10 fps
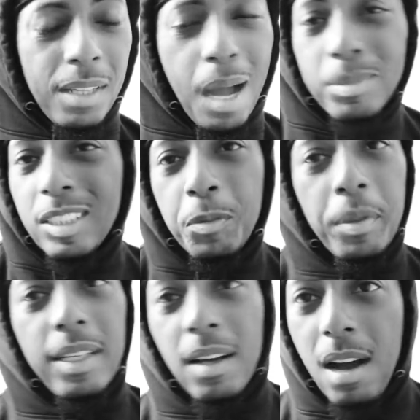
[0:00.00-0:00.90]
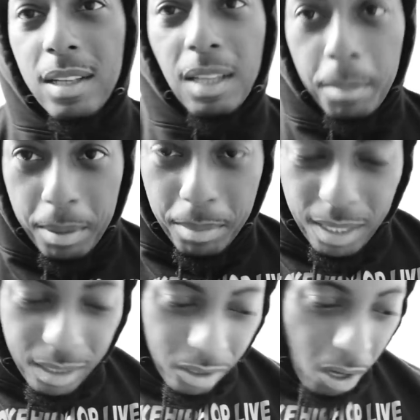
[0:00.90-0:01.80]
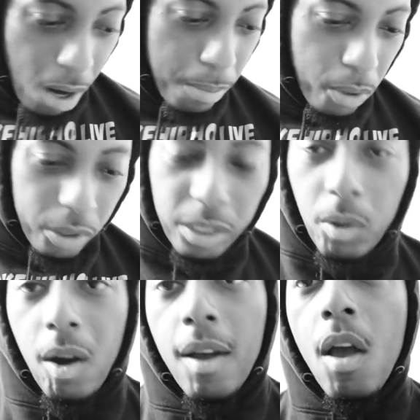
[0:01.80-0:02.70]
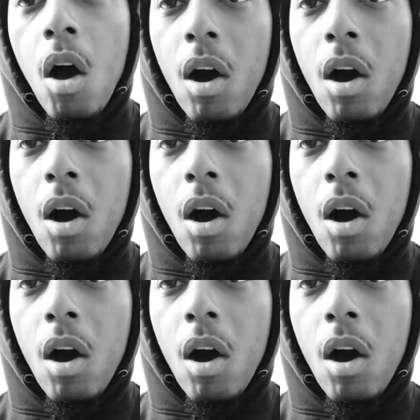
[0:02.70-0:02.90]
I'm just being honest. I mean, money talk, bullshit, all,